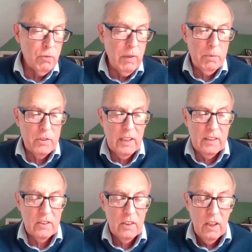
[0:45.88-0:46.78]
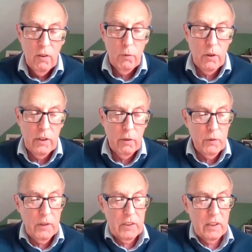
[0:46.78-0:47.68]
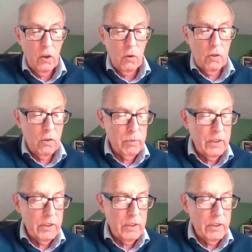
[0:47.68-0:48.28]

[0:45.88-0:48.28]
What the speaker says: which represents 40 or 50 local,